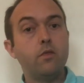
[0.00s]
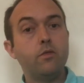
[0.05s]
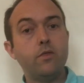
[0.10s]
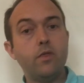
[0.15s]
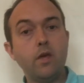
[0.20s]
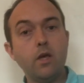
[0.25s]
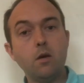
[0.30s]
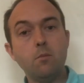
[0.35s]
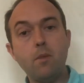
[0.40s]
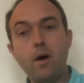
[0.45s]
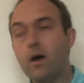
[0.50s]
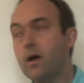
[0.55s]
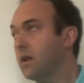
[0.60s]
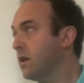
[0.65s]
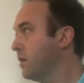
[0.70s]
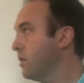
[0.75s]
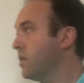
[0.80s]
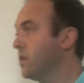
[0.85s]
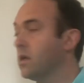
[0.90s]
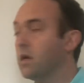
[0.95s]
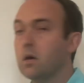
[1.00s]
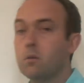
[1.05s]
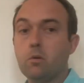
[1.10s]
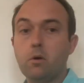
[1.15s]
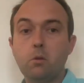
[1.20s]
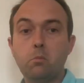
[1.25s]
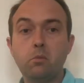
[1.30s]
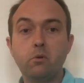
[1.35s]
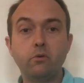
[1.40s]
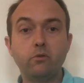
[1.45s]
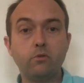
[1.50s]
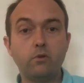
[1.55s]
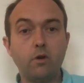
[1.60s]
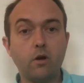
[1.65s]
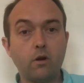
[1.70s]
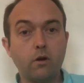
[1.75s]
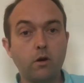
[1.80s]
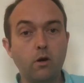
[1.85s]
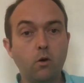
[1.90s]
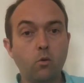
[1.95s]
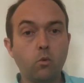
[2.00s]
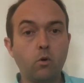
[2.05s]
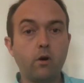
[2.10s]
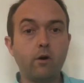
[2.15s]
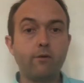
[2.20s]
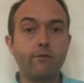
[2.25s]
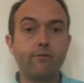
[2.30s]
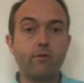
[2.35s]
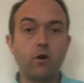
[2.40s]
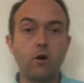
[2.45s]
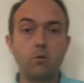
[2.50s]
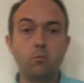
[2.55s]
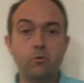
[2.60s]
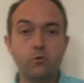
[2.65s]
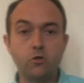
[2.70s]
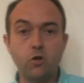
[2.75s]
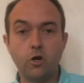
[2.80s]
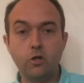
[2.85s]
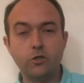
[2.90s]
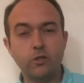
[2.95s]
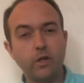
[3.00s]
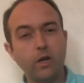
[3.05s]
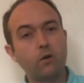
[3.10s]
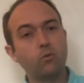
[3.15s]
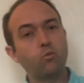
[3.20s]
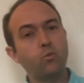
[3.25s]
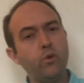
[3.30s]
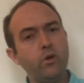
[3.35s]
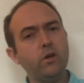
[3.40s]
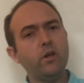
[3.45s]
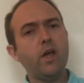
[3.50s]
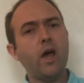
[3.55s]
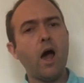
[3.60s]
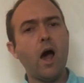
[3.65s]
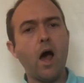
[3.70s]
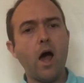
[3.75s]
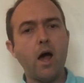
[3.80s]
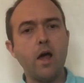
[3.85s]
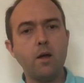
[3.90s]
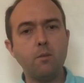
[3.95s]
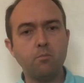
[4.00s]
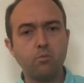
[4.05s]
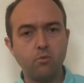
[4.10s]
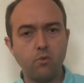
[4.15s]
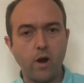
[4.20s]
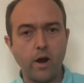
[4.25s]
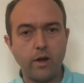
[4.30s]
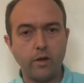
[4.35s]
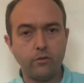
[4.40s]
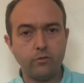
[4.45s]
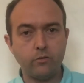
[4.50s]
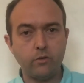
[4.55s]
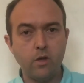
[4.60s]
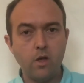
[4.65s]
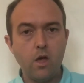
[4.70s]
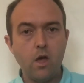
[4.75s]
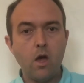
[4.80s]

Think about anything up here, this scenario where a firm is charging a really high price,